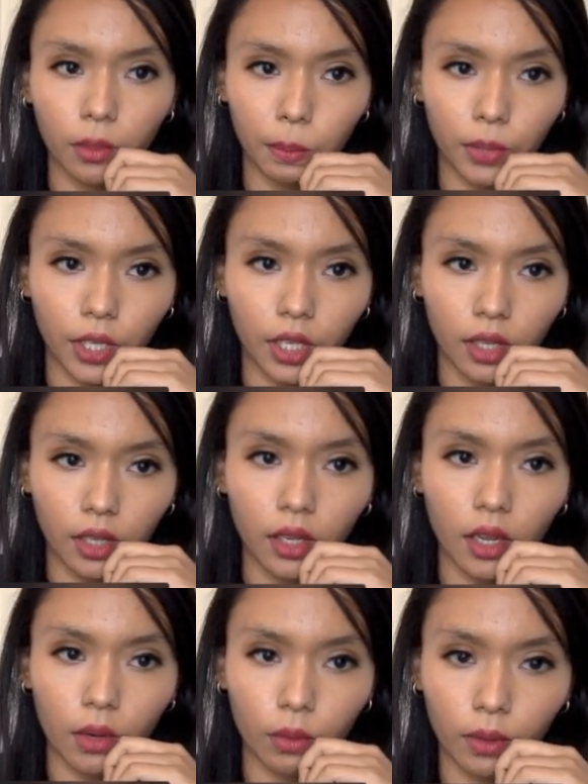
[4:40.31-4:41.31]
P
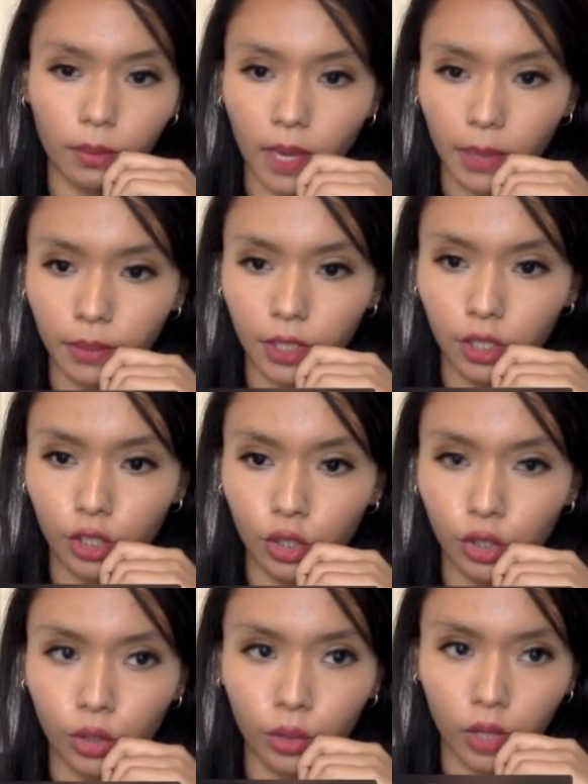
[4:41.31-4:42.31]
and we mapped it
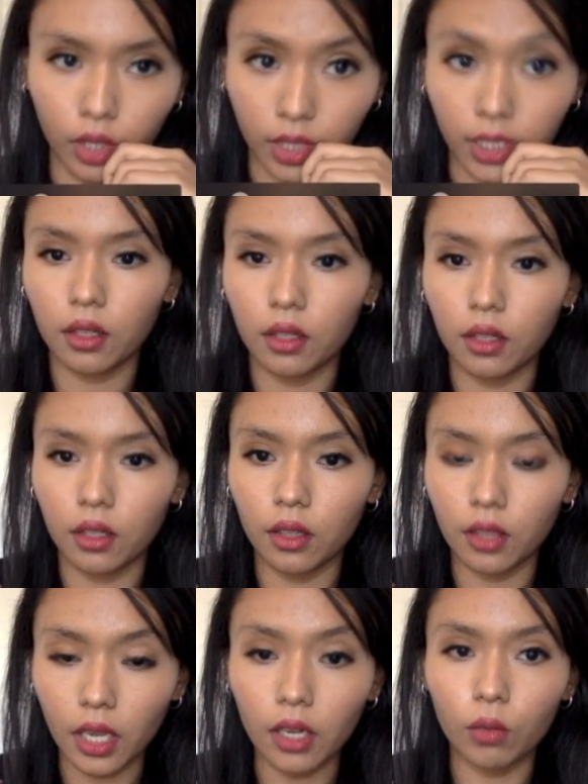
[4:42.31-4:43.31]
to the T.
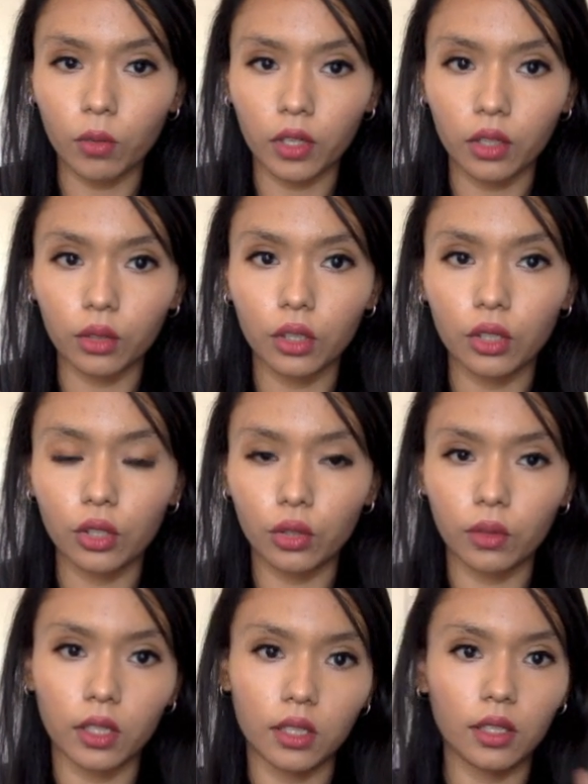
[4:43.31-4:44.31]
Then we're going to do
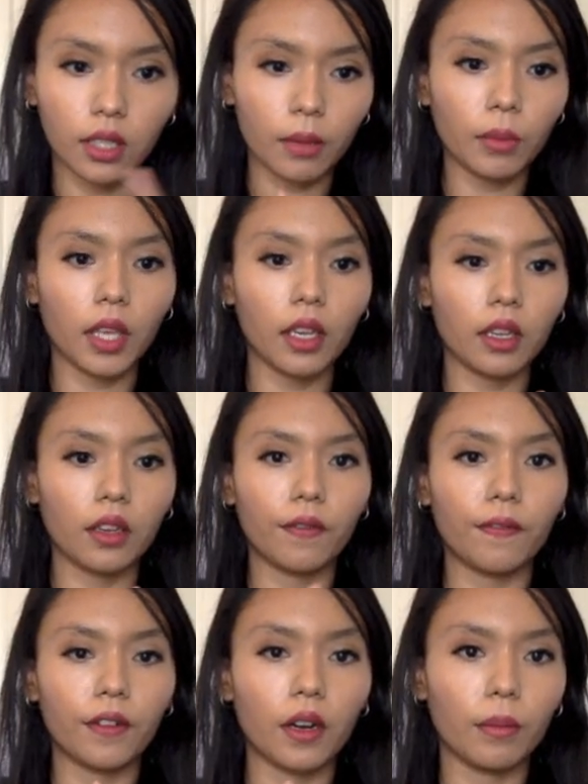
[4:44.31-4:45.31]
the same thing
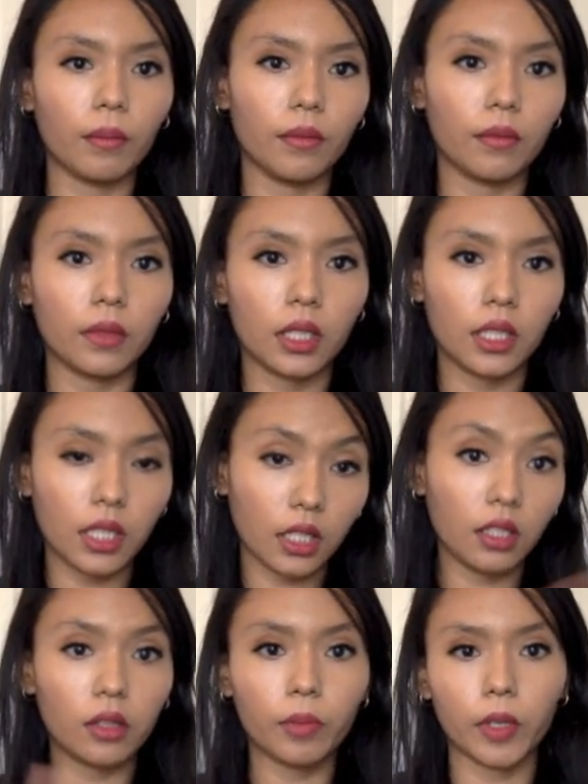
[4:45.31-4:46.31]
from
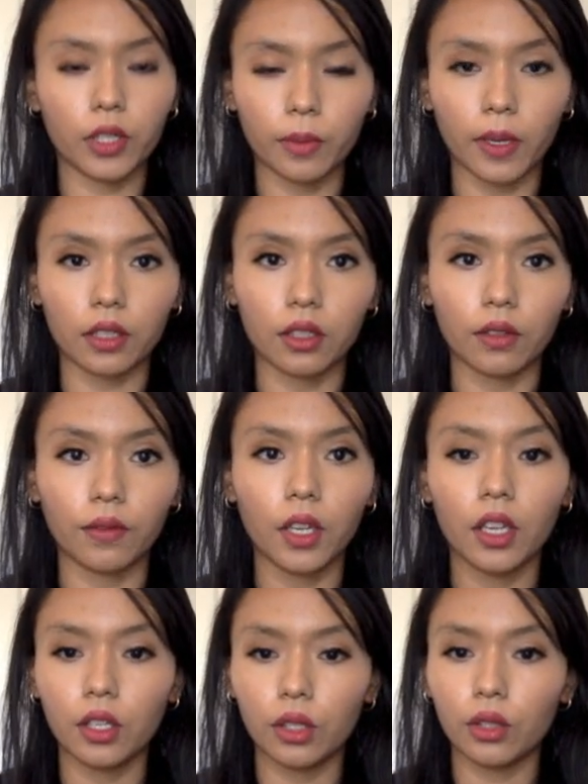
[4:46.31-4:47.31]
t's perspective.
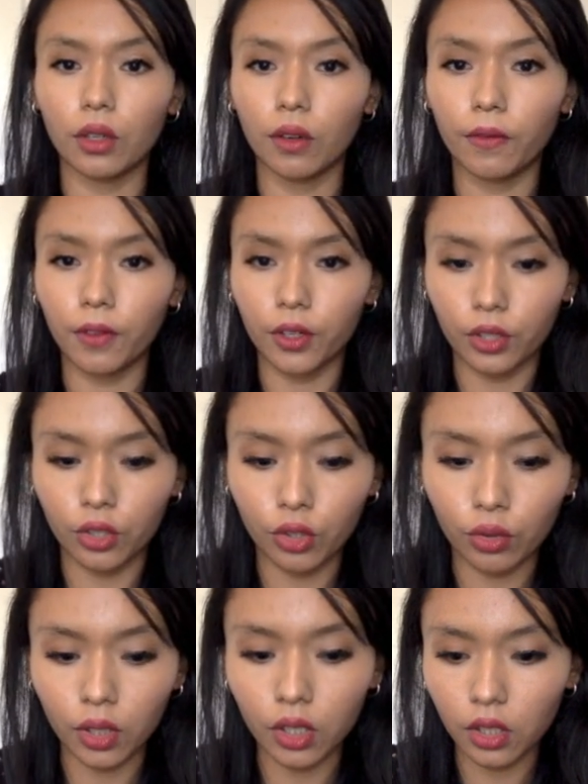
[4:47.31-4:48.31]
So for
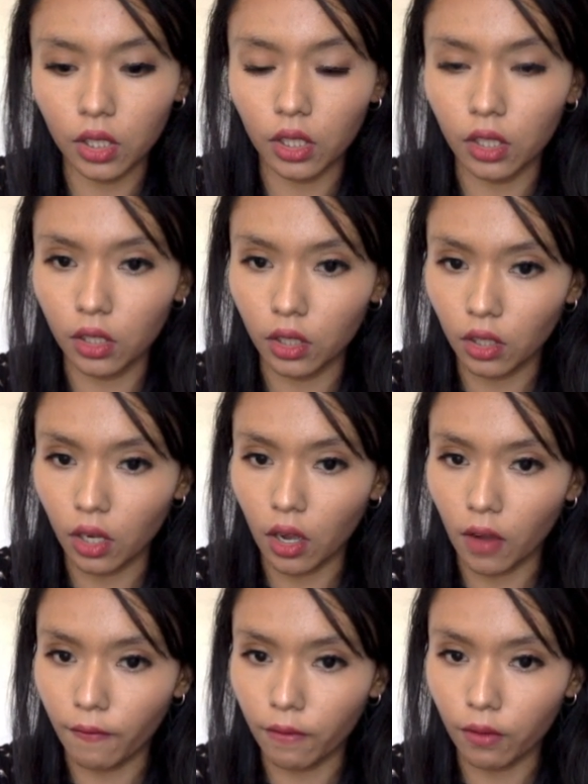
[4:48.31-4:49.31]
string t,
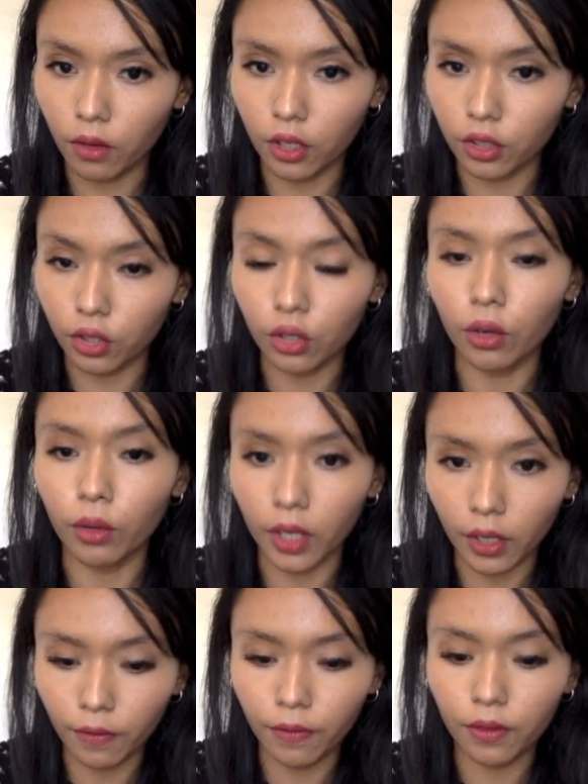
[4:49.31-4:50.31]
uh, so
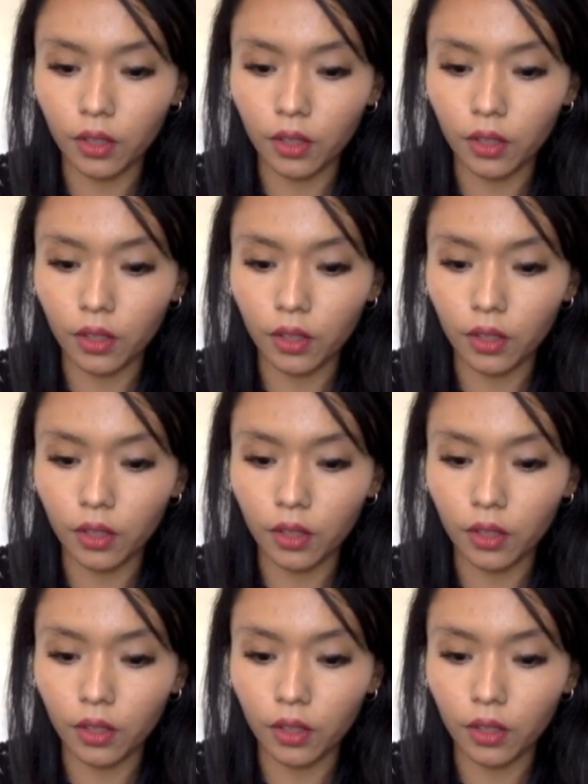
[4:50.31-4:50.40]
if